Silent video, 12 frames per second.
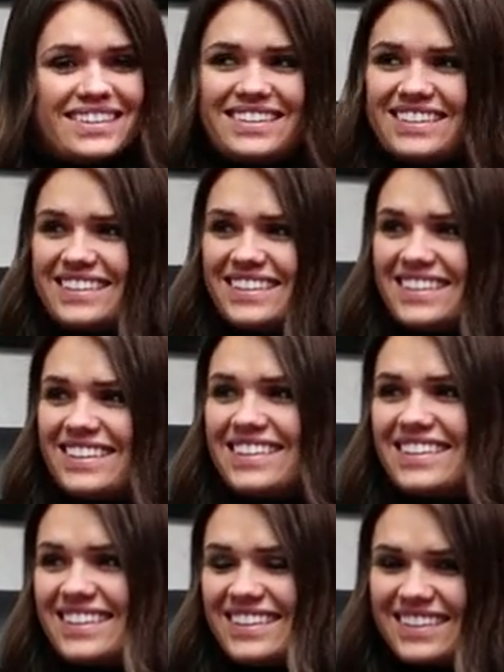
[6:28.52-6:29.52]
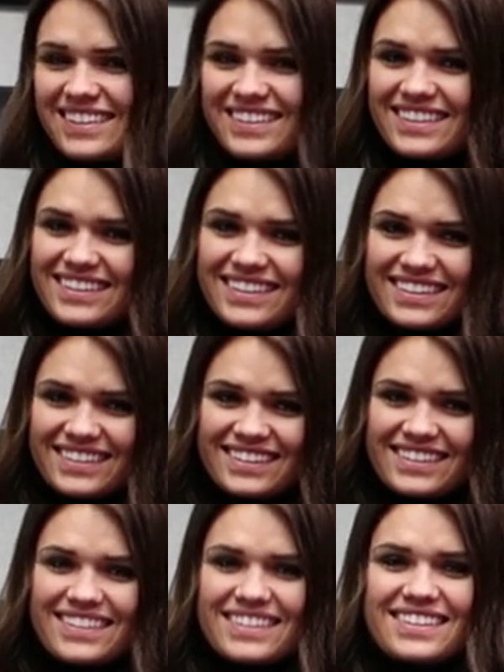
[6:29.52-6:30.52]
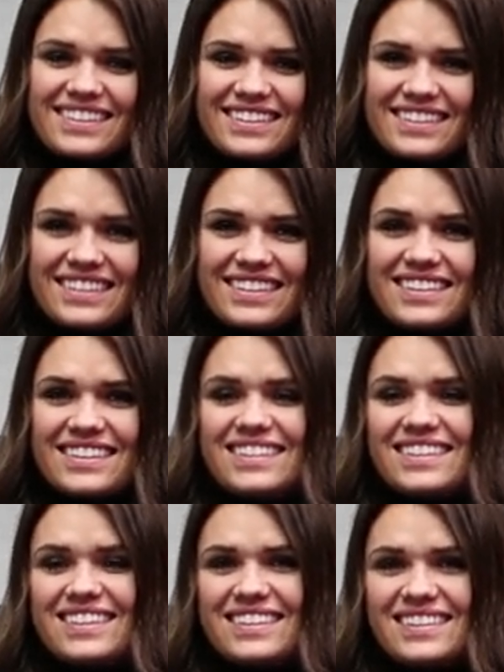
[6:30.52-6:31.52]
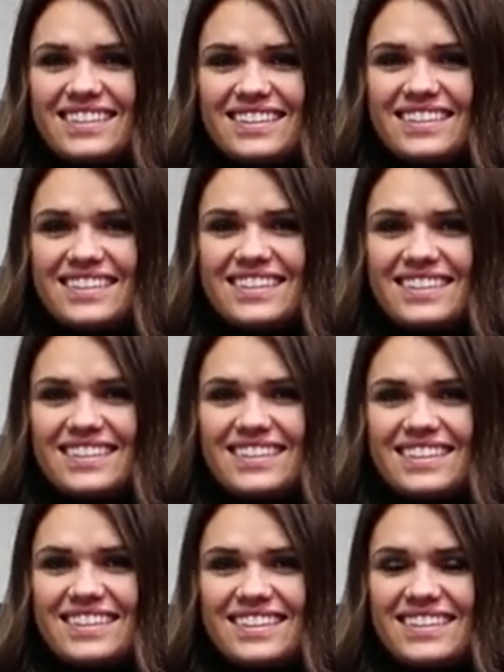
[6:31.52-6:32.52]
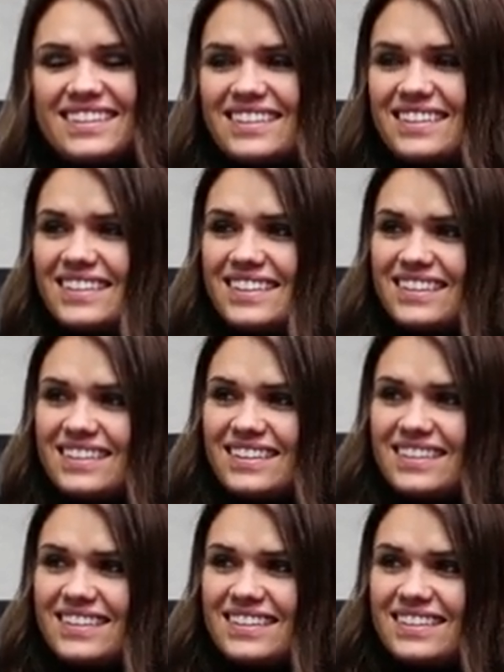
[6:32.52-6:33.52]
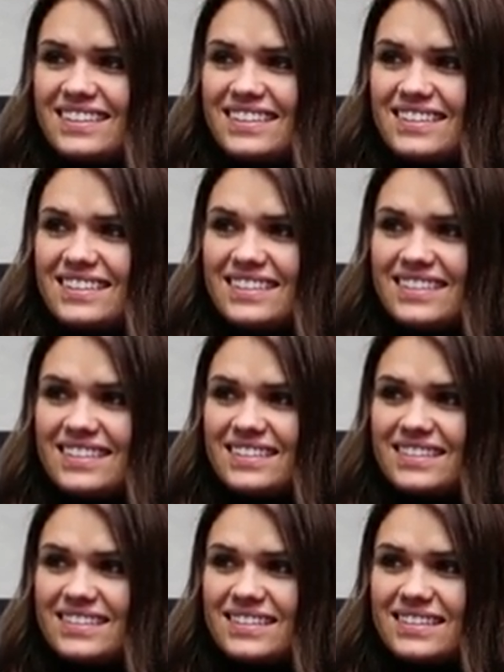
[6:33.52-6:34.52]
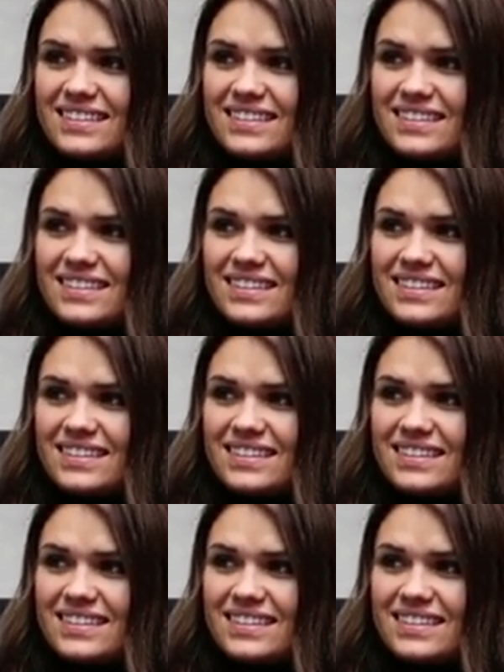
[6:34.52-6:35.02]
The person shown says nothing.